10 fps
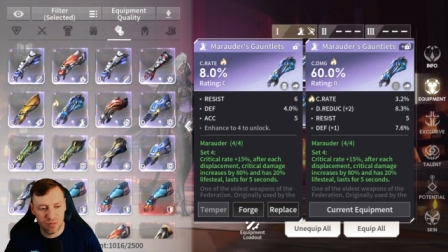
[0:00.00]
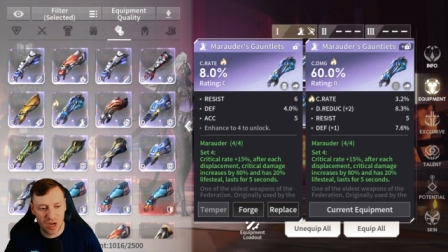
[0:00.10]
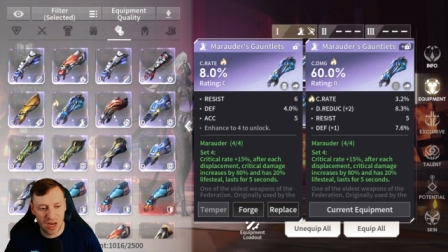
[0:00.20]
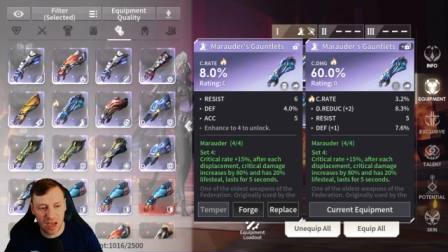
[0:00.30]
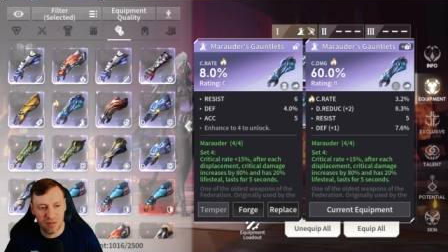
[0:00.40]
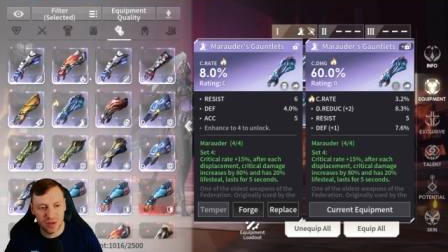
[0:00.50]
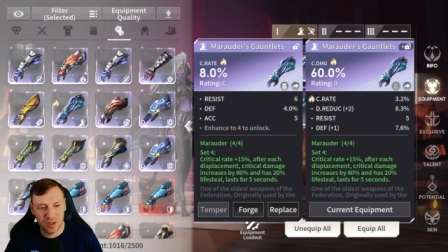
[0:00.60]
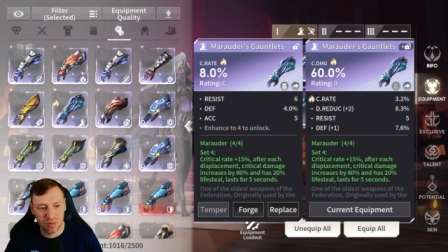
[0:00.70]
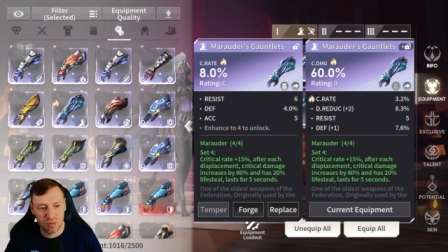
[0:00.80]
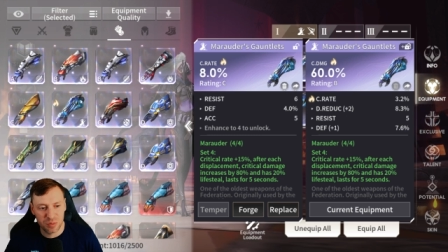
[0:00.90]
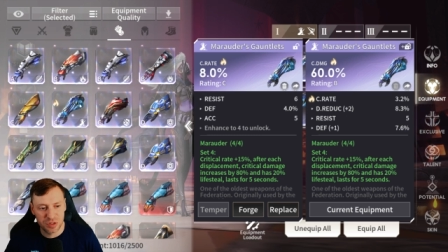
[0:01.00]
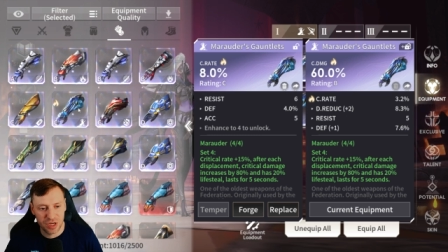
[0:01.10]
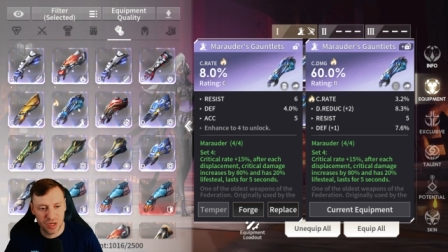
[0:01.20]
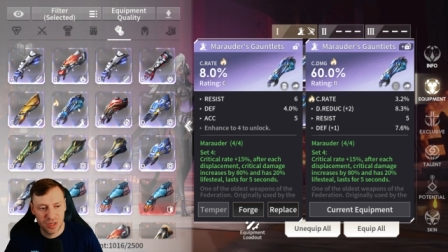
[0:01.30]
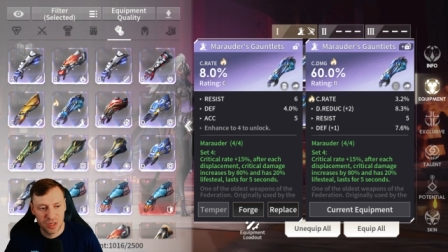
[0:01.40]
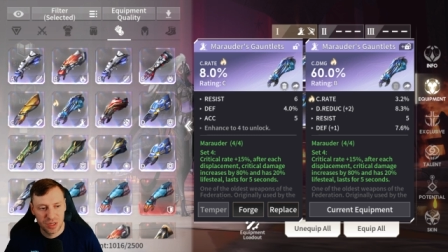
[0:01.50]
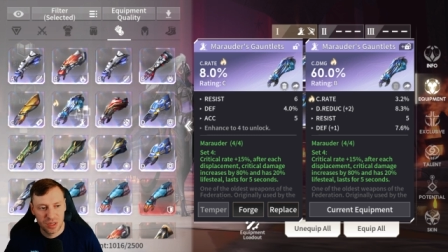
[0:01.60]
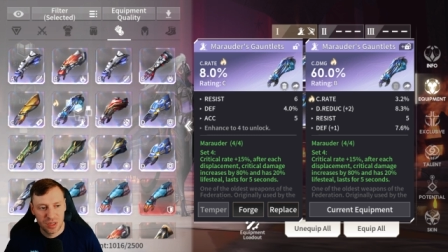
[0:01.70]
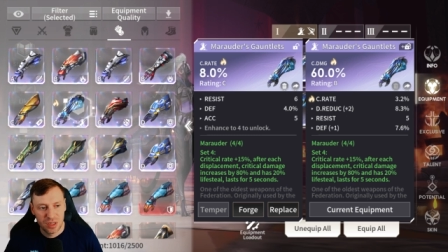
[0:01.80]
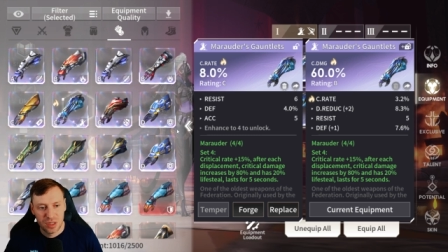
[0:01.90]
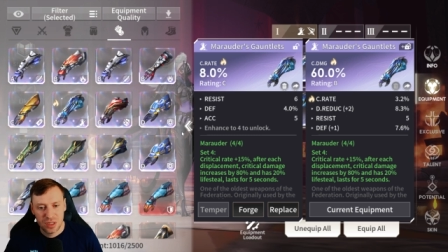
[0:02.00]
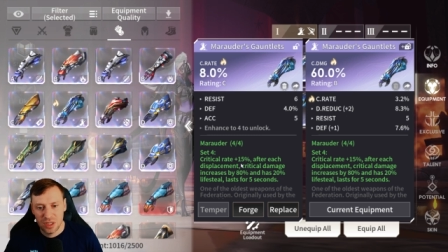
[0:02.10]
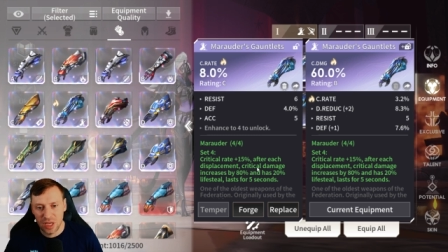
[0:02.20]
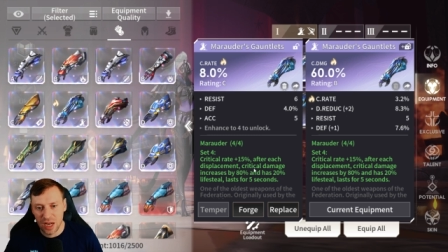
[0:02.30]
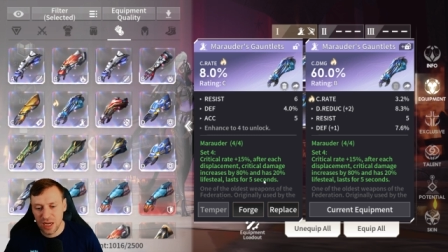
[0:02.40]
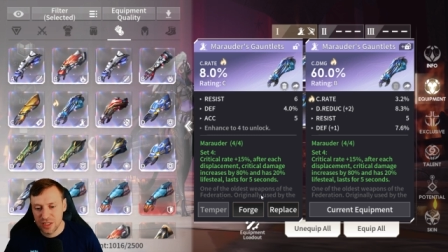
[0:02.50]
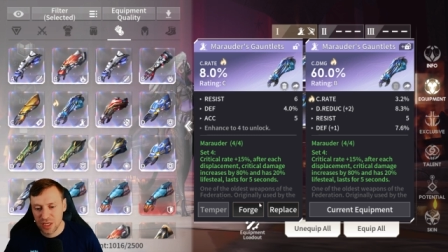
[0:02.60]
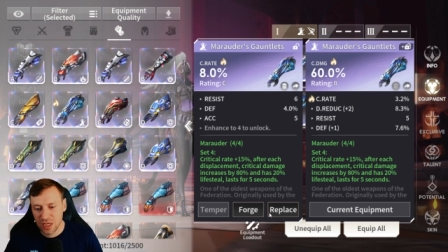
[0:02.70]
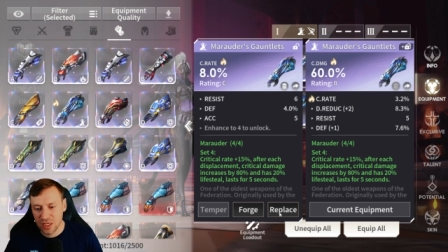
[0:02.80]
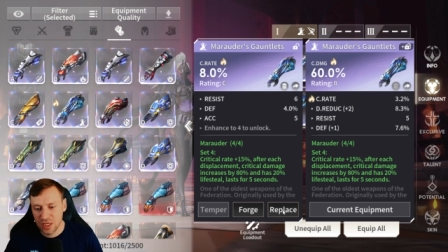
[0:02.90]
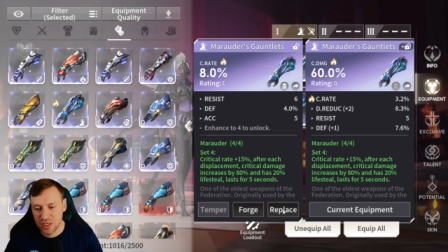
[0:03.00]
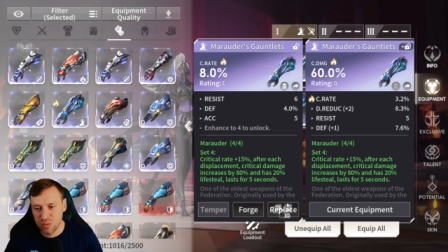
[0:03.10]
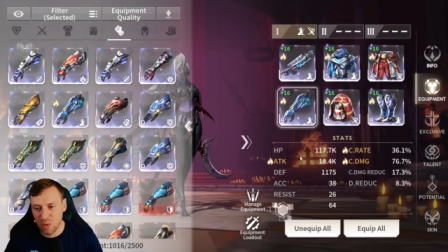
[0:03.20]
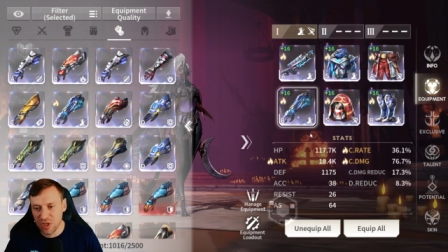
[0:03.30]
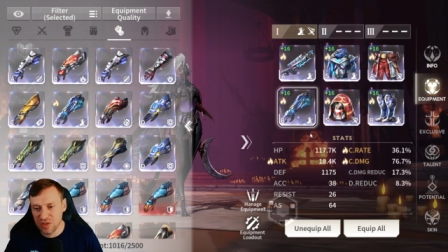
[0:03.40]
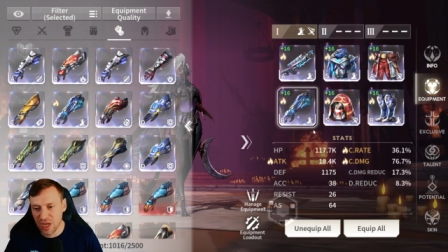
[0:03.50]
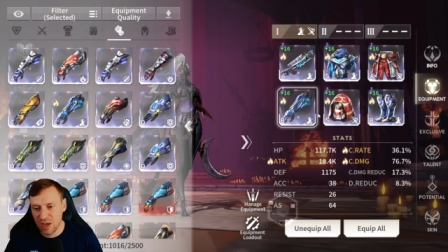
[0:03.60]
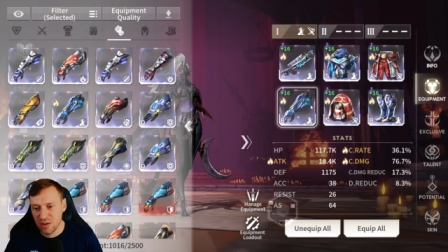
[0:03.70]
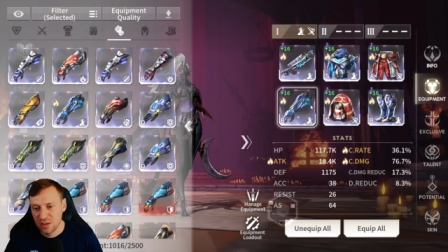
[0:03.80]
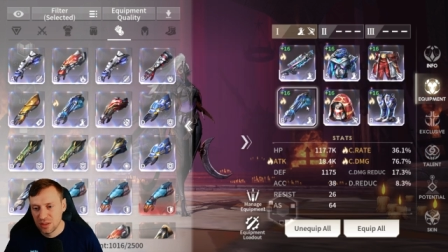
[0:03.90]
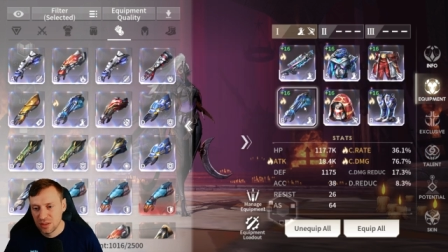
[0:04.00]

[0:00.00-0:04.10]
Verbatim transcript: really have another option. Yeah, let's, uh, let's swap these out.